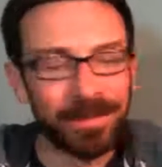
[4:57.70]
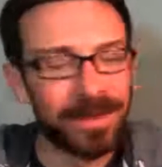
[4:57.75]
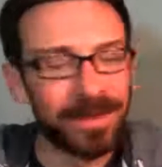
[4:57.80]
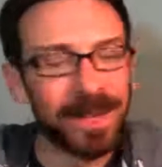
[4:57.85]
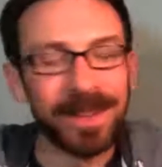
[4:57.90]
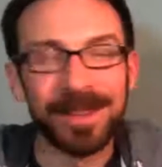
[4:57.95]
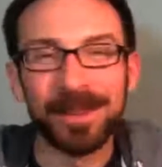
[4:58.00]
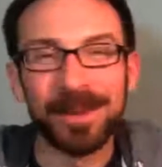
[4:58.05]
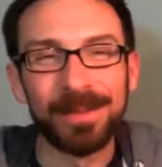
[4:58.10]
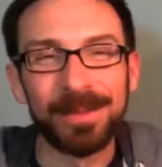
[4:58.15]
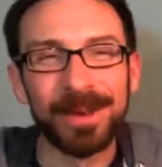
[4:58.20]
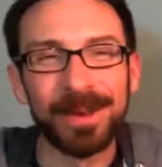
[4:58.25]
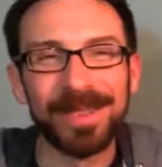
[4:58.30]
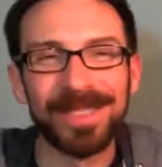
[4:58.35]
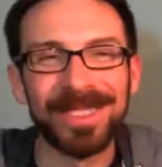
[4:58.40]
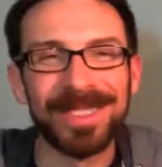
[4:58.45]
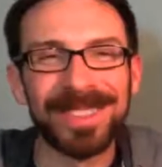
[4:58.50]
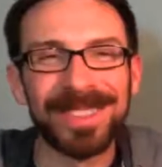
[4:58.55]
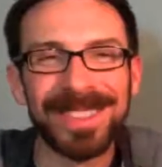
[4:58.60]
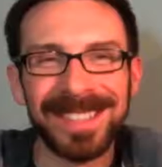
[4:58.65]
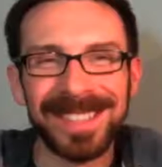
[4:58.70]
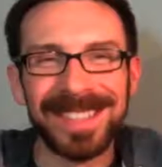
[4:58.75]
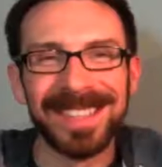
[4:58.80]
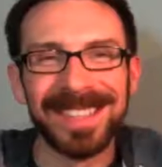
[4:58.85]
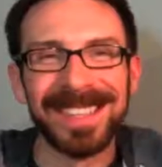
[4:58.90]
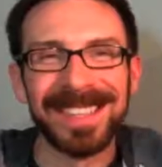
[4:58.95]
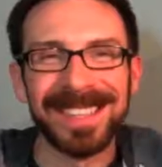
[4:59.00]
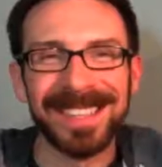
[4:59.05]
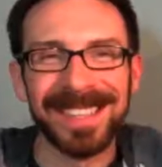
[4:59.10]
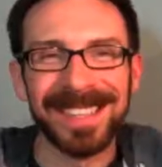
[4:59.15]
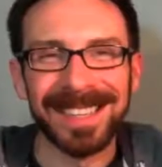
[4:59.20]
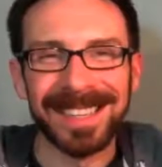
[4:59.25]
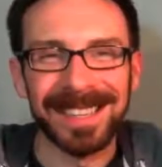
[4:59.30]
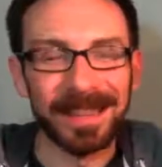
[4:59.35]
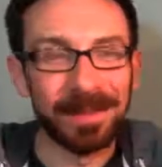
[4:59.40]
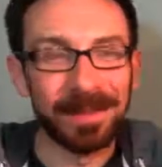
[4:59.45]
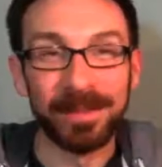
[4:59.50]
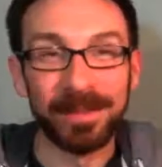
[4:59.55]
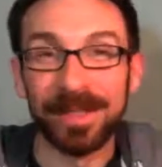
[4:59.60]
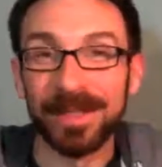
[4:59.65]
very good person,
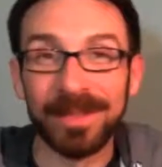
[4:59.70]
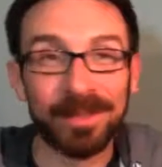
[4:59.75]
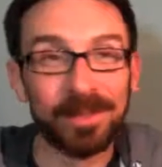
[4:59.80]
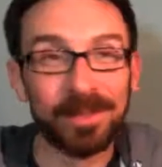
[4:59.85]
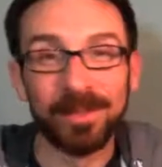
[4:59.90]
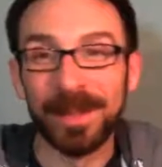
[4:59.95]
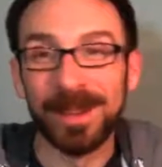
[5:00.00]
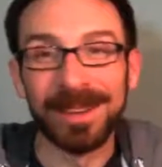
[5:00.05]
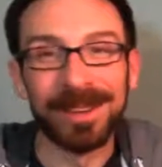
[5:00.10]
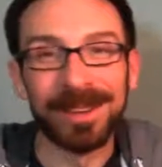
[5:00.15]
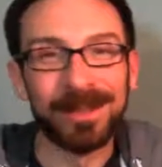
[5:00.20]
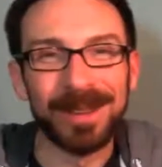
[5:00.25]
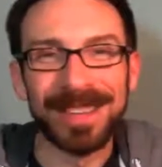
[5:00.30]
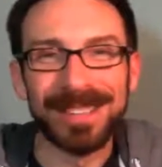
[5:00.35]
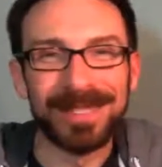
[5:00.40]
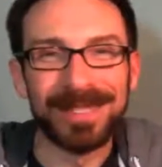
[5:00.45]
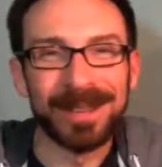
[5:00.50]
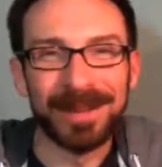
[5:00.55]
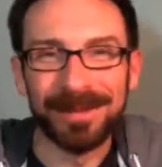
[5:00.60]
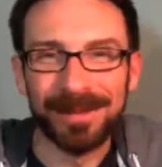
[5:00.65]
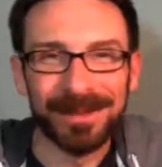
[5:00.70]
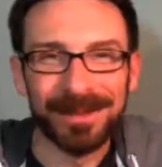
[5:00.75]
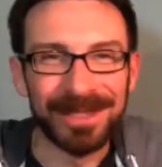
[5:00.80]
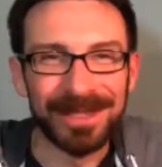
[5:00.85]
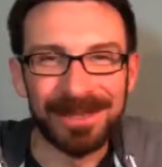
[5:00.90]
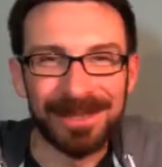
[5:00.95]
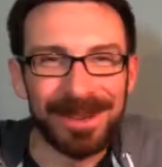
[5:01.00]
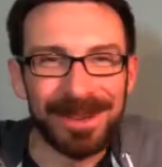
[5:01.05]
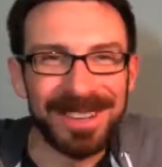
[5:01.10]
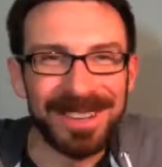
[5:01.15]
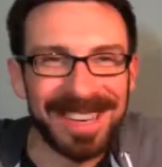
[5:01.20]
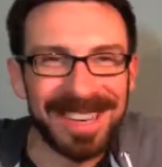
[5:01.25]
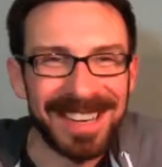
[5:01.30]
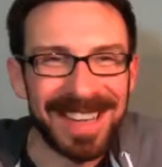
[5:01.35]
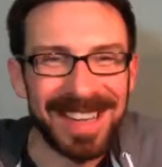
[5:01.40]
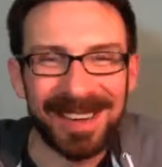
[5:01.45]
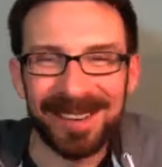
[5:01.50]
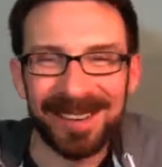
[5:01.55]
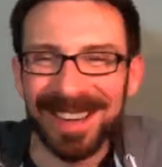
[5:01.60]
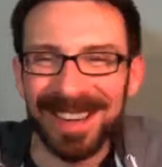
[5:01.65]
does very great stuff for his community
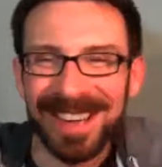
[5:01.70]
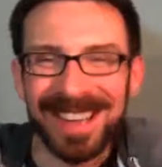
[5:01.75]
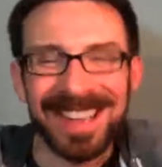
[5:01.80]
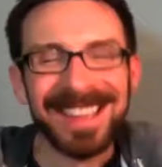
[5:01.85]
now,